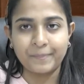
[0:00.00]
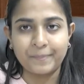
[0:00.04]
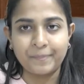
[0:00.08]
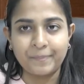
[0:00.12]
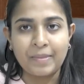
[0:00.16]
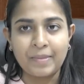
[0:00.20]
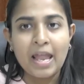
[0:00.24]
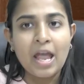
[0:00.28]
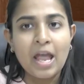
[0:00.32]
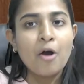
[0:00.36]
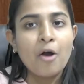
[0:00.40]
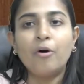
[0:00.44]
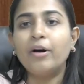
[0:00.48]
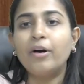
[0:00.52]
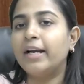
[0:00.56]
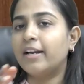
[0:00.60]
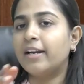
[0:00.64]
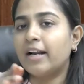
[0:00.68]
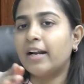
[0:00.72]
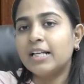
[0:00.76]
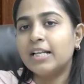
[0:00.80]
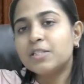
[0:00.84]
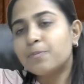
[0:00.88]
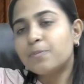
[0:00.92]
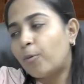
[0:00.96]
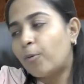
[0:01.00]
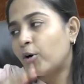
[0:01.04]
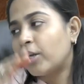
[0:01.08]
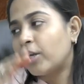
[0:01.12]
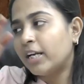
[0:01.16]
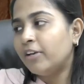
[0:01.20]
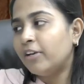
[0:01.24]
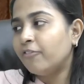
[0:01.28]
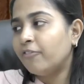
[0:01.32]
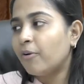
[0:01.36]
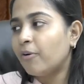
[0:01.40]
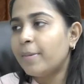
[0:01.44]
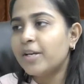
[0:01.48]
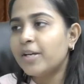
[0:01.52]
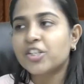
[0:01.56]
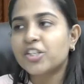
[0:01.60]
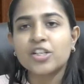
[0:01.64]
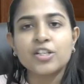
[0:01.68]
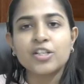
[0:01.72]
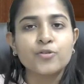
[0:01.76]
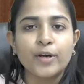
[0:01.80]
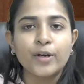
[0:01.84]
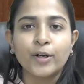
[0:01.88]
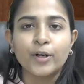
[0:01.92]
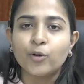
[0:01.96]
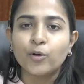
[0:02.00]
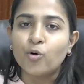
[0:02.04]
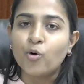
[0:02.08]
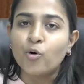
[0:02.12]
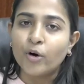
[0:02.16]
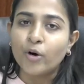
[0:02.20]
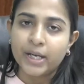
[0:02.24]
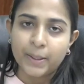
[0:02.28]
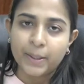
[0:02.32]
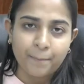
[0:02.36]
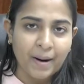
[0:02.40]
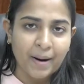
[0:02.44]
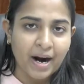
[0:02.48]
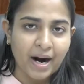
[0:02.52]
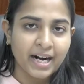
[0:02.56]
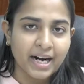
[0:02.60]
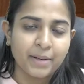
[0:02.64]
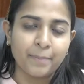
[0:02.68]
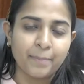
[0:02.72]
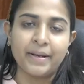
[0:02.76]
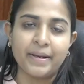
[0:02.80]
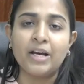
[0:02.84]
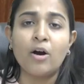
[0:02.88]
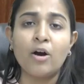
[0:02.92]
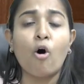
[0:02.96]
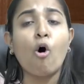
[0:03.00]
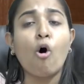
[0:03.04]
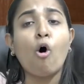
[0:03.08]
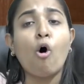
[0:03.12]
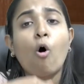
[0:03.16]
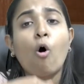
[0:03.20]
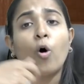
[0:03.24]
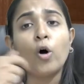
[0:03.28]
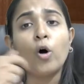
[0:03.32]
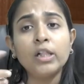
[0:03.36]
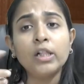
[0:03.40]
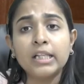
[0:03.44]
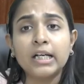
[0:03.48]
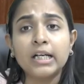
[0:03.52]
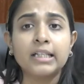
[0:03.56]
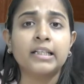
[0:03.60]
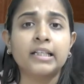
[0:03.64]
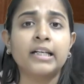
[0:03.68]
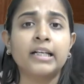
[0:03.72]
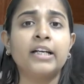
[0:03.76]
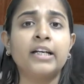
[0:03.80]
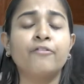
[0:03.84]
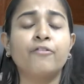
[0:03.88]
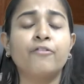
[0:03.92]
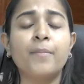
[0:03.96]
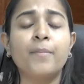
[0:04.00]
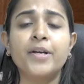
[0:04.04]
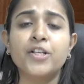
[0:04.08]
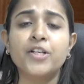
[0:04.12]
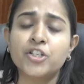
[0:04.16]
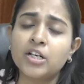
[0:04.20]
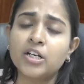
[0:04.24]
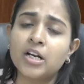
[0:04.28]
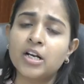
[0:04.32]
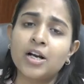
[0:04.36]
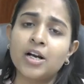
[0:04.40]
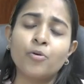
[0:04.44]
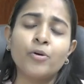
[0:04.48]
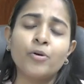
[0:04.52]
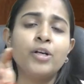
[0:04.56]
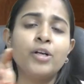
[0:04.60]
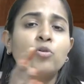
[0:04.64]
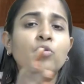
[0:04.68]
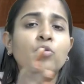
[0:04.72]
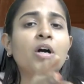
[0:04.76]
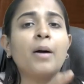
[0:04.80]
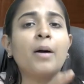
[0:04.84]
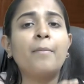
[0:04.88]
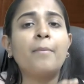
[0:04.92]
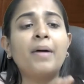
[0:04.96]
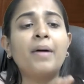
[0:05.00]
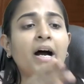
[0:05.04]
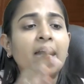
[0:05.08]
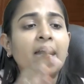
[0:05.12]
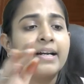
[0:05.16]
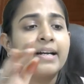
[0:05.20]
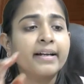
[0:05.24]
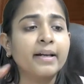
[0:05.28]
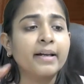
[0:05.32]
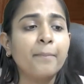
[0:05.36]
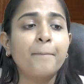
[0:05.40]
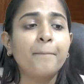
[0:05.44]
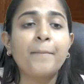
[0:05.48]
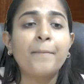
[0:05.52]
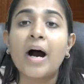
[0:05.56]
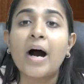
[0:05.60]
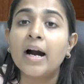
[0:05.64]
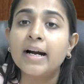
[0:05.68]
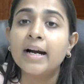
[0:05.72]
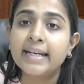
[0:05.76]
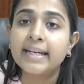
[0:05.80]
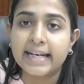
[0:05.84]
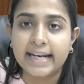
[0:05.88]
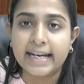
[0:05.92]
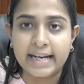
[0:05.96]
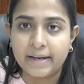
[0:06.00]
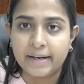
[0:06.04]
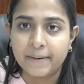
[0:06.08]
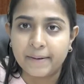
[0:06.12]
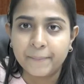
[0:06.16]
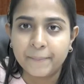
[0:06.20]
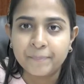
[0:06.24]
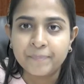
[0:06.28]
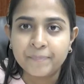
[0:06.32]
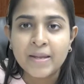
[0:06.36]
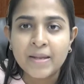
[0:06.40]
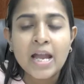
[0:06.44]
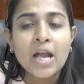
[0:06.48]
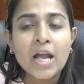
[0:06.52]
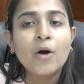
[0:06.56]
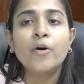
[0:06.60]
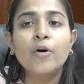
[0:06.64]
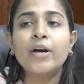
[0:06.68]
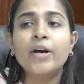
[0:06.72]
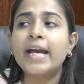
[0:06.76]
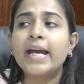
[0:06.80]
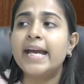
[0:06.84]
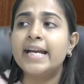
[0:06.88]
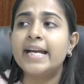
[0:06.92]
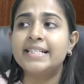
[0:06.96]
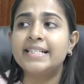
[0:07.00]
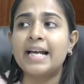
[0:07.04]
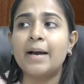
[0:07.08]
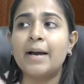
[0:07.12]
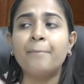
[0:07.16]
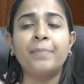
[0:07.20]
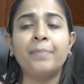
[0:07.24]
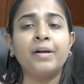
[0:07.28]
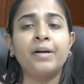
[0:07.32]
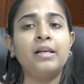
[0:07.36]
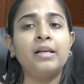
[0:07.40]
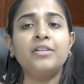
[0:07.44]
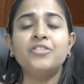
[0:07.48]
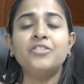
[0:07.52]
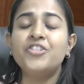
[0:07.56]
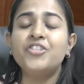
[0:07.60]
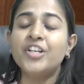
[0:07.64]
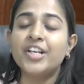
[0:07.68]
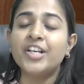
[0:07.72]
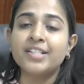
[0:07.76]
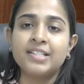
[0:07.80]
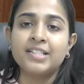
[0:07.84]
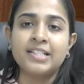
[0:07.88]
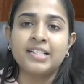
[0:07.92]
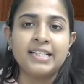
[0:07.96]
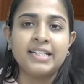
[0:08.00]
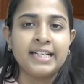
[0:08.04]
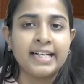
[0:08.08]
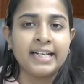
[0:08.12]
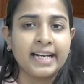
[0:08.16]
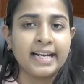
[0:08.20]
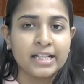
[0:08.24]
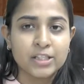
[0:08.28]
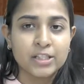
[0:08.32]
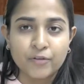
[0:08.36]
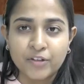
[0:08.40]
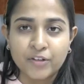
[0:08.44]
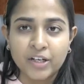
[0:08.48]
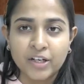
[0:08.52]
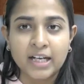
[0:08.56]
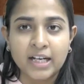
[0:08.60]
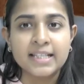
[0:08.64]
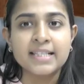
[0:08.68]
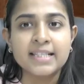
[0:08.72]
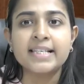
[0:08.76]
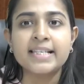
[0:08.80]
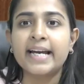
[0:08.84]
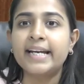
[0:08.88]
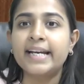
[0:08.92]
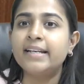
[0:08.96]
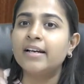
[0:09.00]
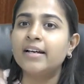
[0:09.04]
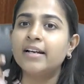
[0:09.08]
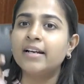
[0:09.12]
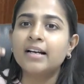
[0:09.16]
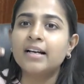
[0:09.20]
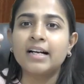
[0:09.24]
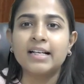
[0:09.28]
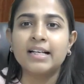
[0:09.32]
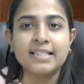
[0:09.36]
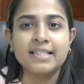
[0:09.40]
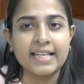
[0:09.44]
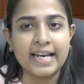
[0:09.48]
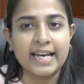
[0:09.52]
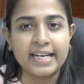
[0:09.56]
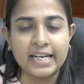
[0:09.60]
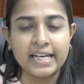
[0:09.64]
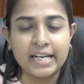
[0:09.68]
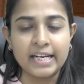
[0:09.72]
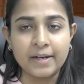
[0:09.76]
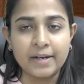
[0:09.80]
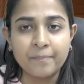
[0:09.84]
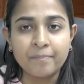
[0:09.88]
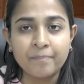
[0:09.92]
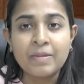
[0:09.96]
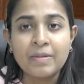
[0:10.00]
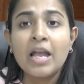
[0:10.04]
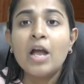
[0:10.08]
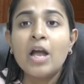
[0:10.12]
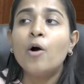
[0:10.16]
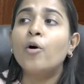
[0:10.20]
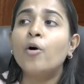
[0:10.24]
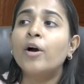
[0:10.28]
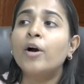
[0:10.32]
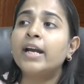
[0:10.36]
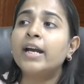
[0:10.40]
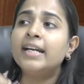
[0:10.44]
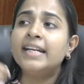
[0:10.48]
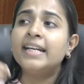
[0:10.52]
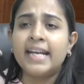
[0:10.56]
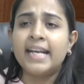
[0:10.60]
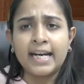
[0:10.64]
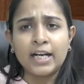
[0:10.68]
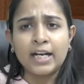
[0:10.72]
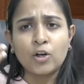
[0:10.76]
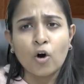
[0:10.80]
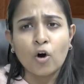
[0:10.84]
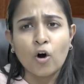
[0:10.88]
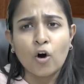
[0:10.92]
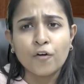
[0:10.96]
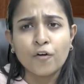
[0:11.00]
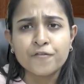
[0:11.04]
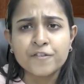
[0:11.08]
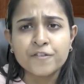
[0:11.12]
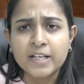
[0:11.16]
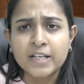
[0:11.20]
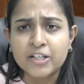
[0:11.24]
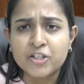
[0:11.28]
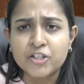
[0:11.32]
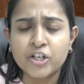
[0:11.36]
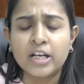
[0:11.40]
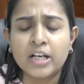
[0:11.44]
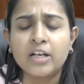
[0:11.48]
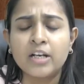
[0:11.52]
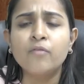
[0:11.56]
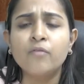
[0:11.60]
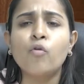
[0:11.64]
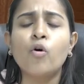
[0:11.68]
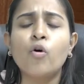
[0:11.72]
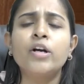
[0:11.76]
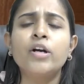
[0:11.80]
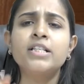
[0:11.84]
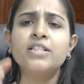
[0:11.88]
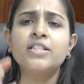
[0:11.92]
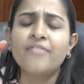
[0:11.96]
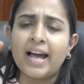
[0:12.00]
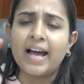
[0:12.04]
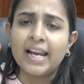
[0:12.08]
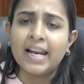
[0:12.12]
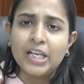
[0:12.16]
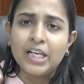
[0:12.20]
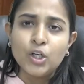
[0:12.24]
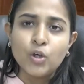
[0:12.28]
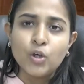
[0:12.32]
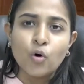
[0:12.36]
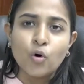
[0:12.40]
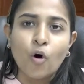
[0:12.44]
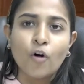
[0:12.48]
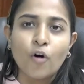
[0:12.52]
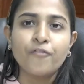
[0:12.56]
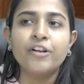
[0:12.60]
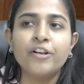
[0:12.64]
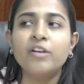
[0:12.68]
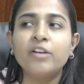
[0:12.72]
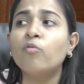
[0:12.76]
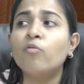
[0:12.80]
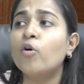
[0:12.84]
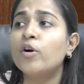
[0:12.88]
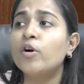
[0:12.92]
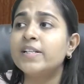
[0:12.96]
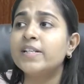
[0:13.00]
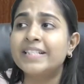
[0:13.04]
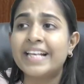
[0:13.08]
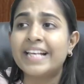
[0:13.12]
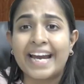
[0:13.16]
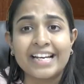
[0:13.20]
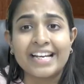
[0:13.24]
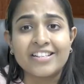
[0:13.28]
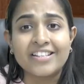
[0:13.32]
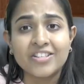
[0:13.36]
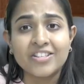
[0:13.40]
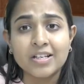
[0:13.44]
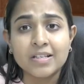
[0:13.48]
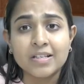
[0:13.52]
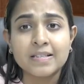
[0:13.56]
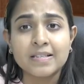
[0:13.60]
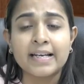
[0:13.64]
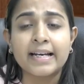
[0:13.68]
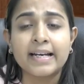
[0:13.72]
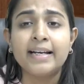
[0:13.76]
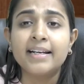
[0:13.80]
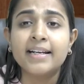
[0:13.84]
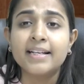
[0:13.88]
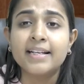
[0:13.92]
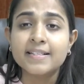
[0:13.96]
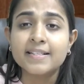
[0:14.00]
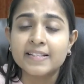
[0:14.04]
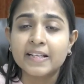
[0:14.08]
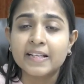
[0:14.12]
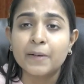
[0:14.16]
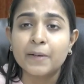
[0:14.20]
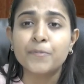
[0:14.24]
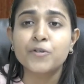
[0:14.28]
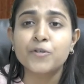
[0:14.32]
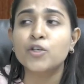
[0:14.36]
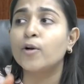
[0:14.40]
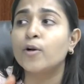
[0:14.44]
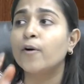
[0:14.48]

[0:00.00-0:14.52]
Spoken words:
Okay, transporter information is going to go in part B. All the other information are going to come under part A. Okay, example, GST details of the consigner, consignee. Okay, date of such invoice, value of invoice, HSN, description of